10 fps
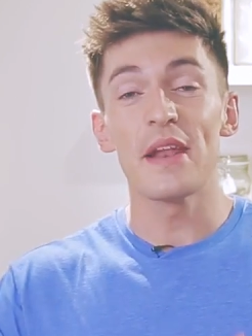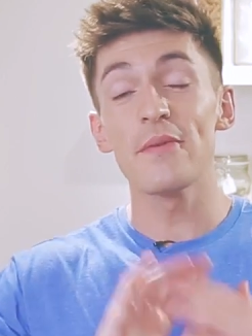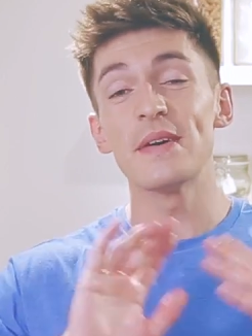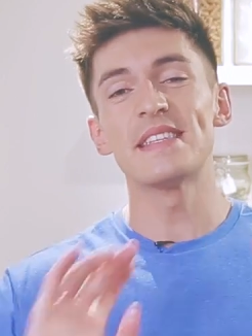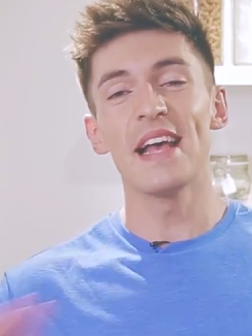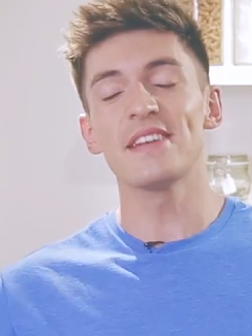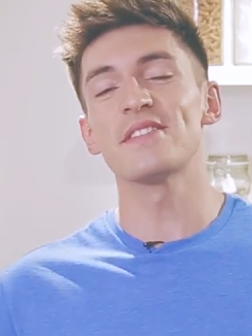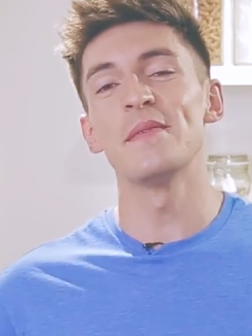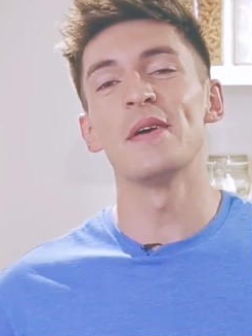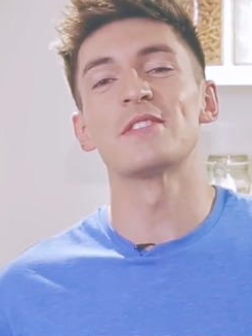But otherwise,
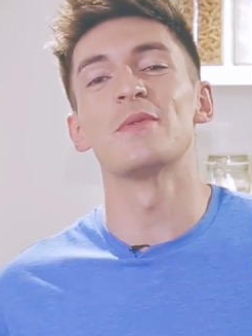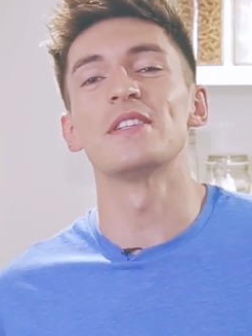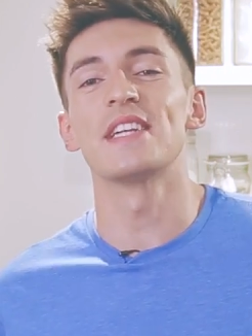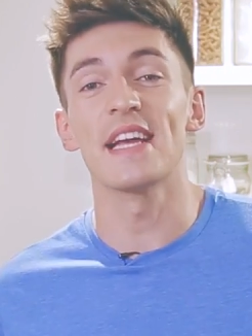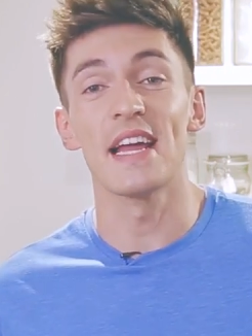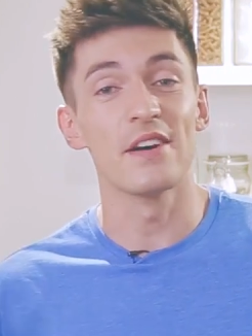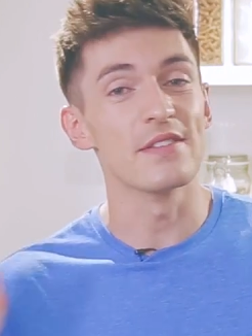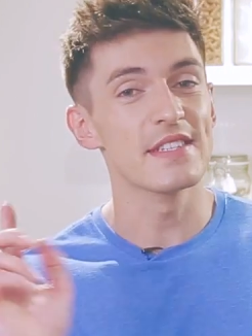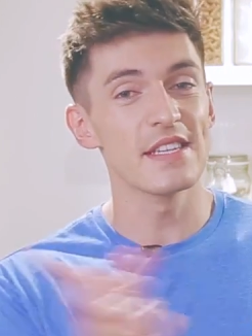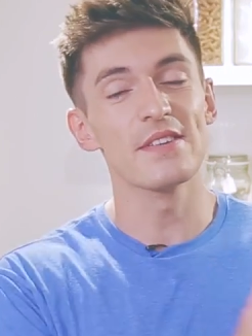thanks so much for watching, and
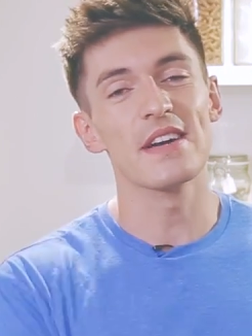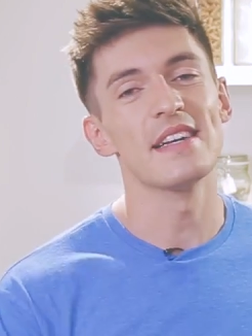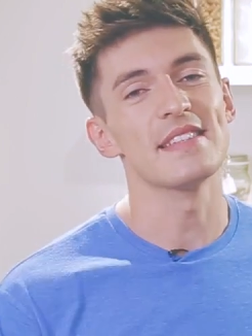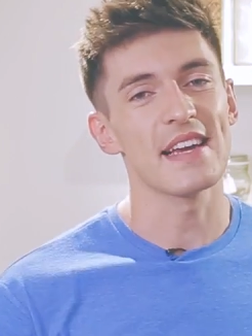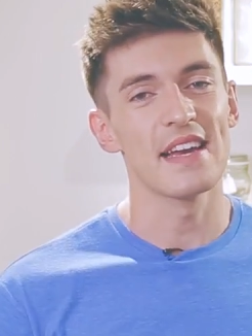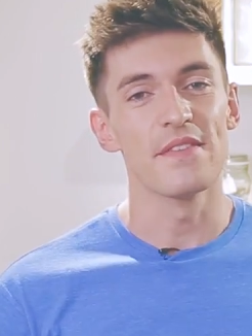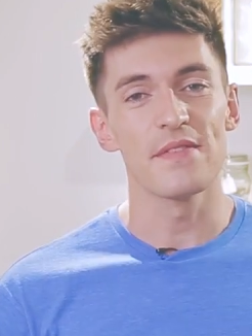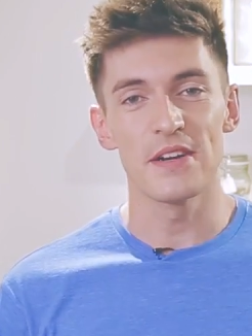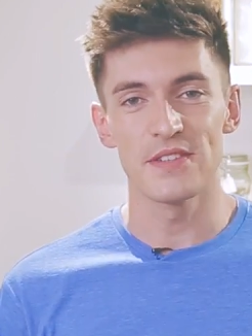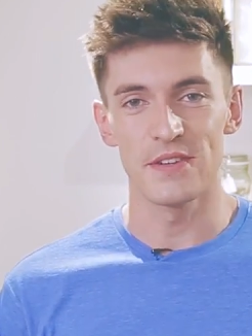I'll see you guys again
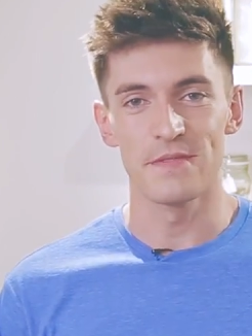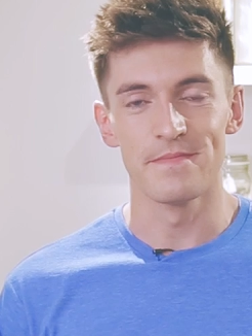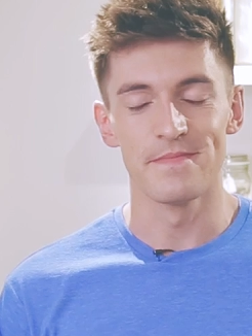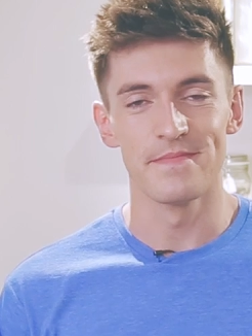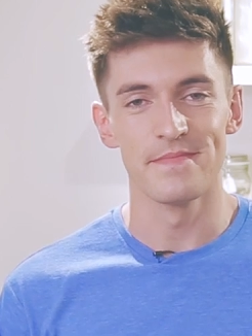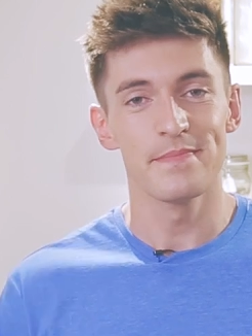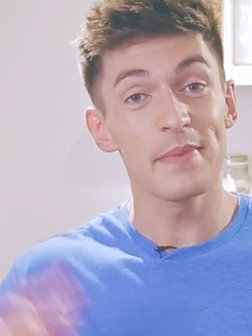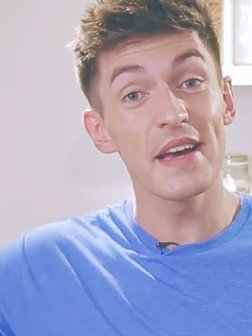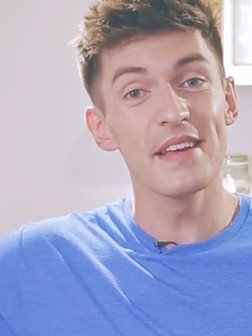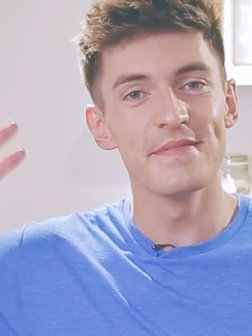very soon.
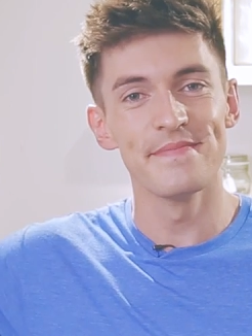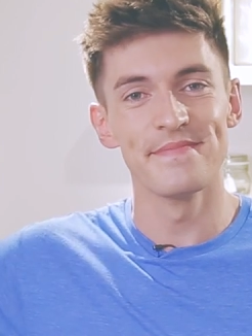Bye.